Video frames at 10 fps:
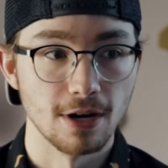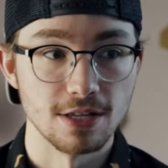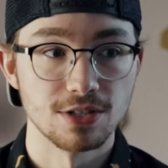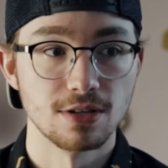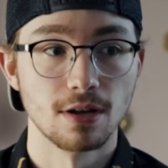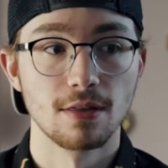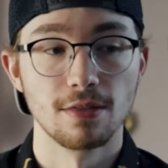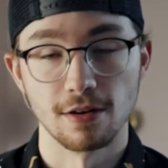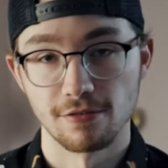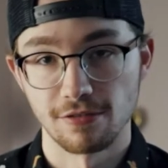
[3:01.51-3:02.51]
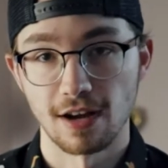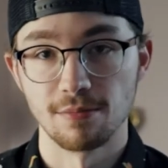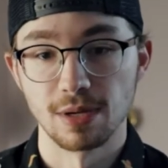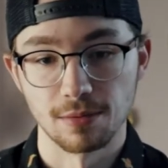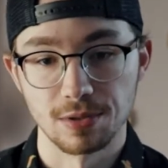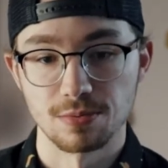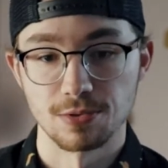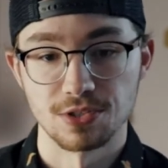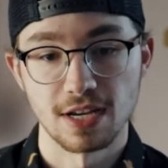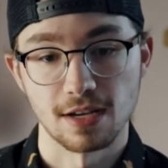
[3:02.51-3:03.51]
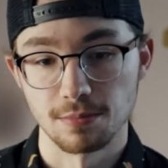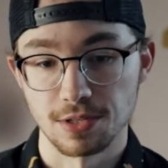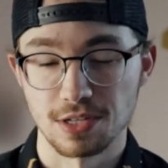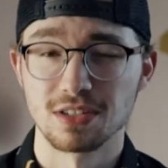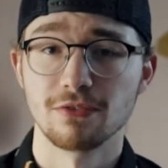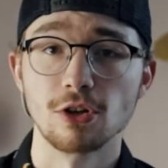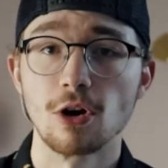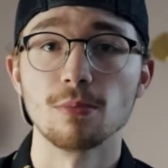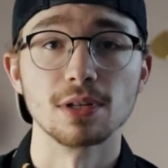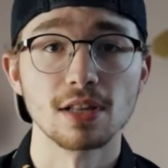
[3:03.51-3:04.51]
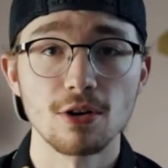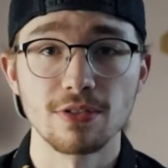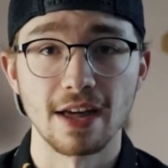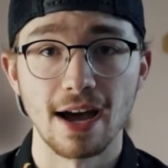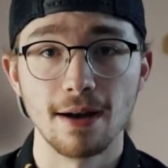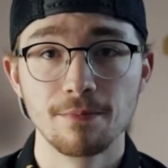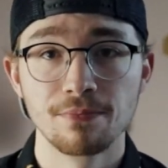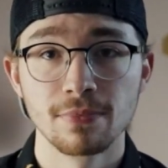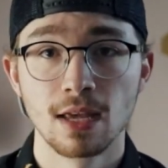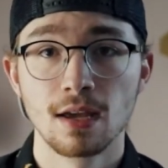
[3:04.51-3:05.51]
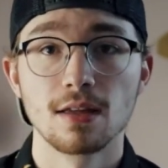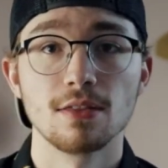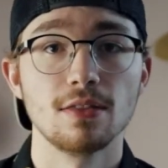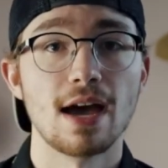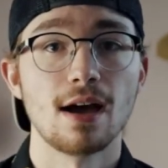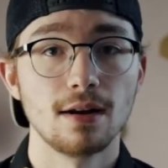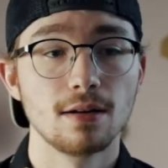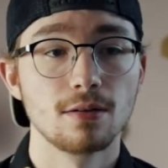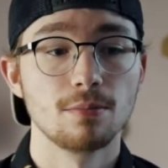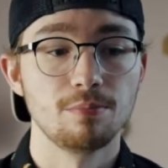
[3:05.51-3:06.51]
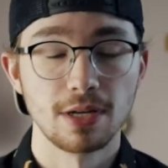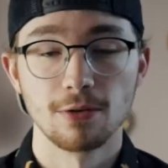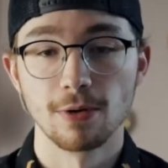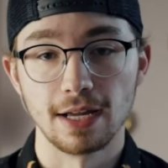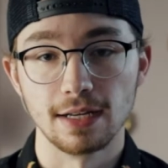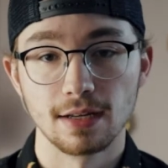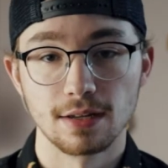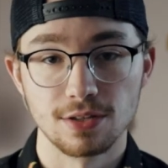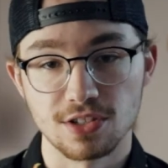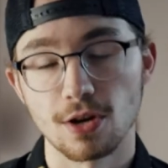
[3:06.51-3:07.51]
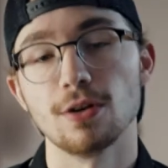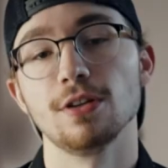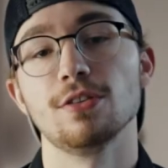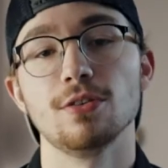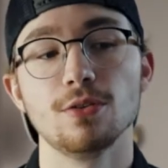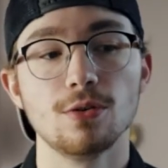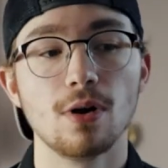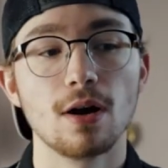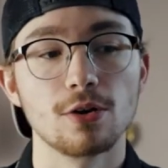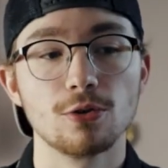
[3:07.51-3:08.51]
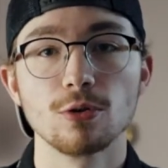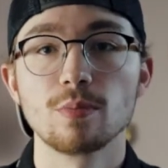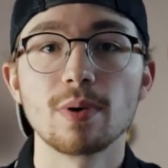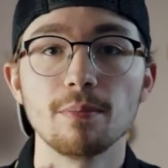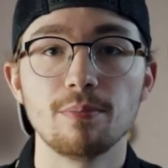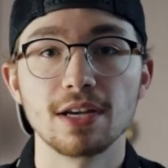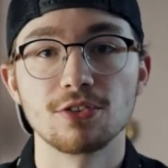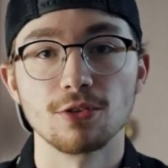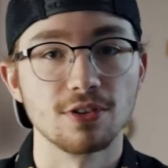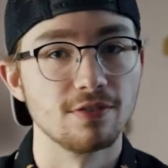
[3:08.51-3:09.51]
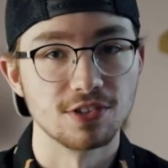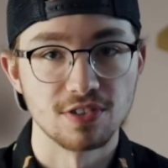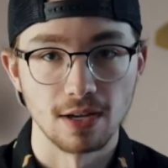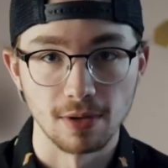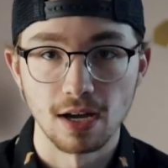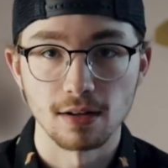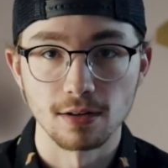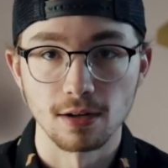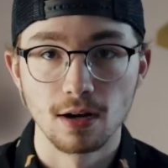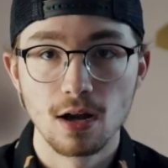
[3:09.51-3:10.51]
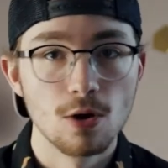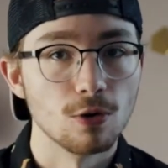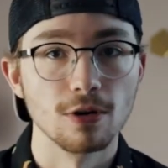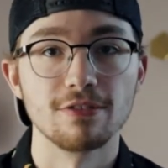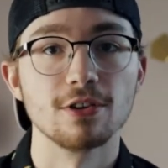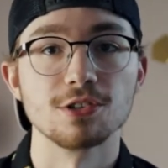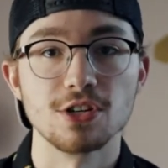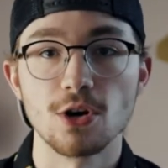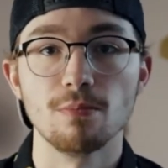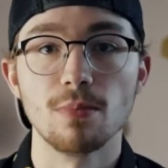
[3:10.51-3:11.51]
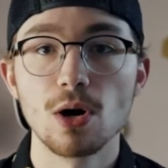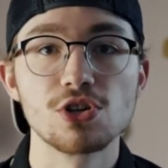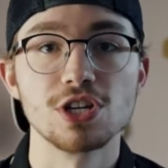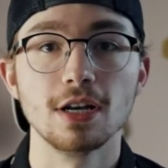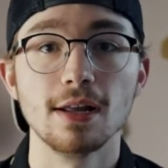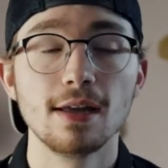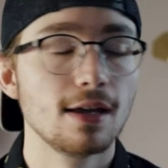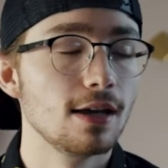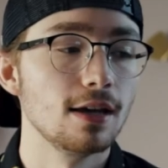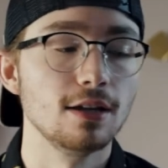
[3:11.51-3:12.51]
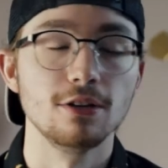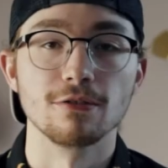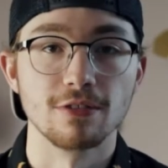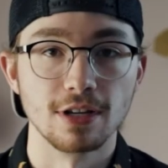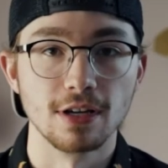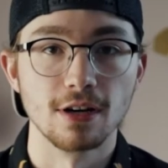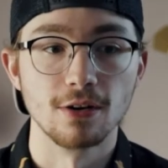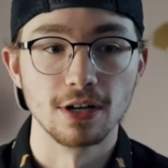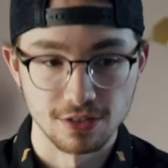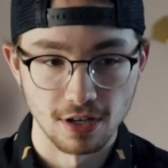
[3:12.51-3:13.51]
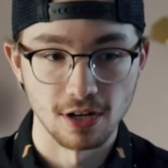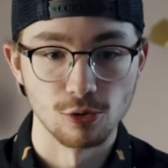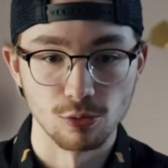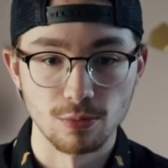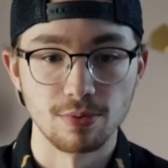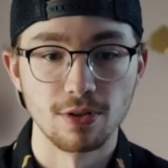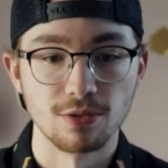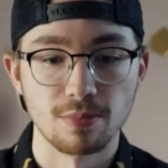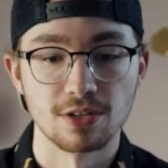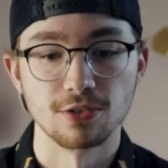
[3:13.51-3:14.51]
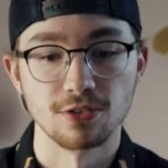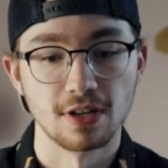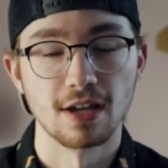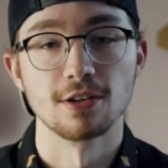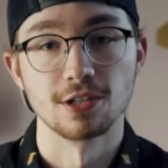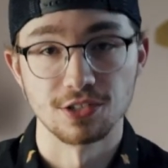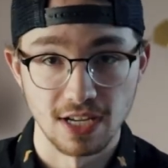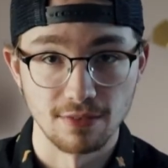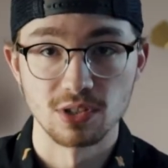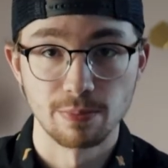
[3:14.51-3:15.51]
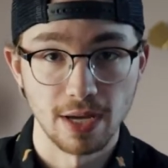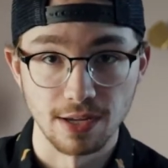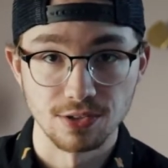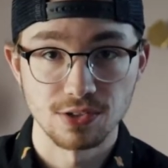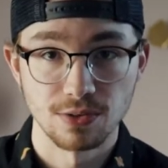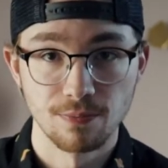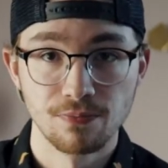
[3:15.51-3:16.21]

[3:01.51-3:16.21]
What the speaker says: rates than 5 megabits per second, because if you go below that, that bit rate is going to group up pixels of the same color, or if there's no motion in your video, it's going to group those pixels together to save space,